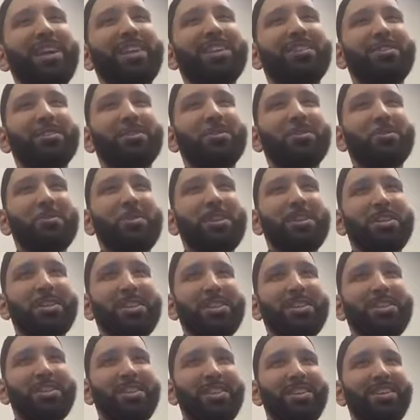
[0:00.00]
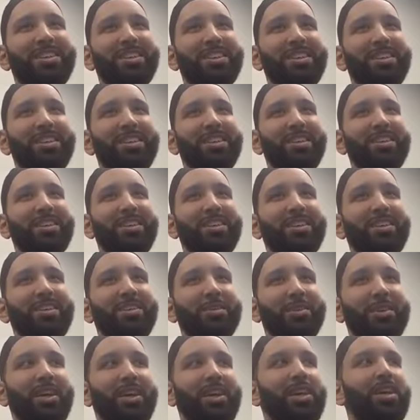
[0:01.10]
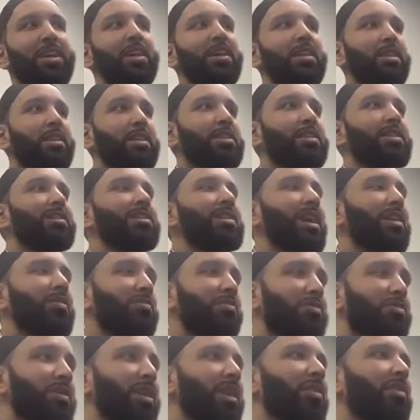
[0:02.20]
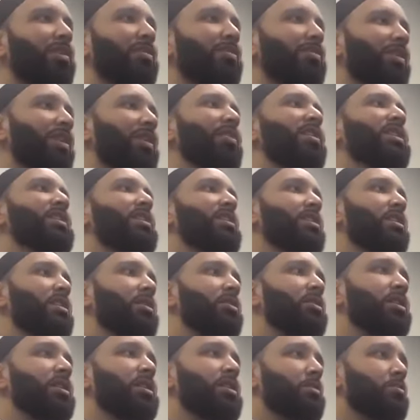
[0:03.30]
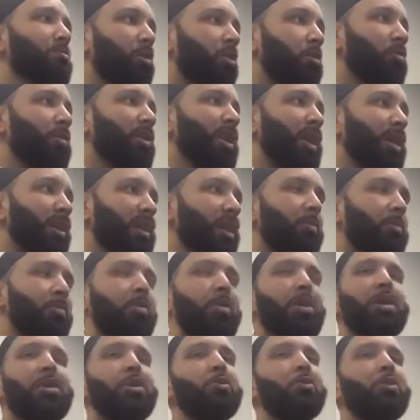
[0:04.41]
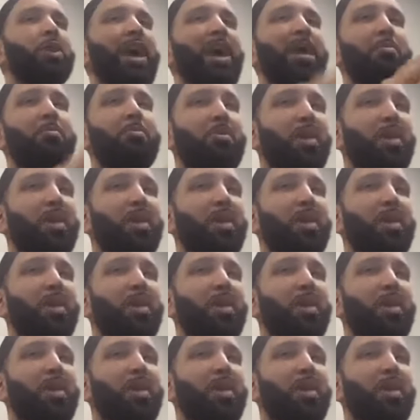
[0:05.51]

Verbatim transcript: to answer those questions. Okay? This is a very, very serious moment at that point. You can't